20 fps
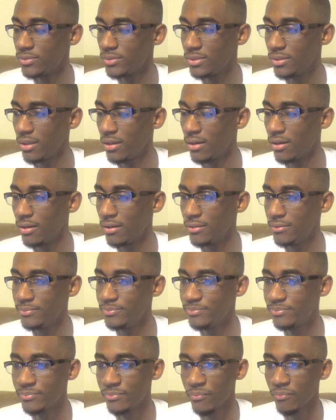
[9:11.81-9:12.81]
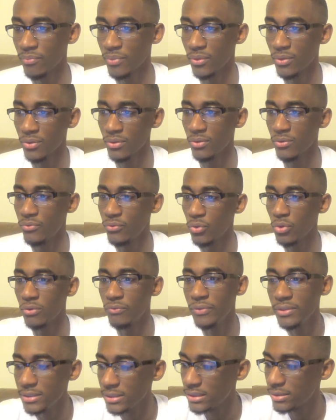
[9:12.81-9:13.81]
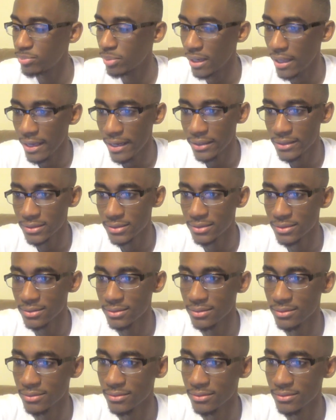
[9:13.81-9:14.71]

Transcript: 450 splash.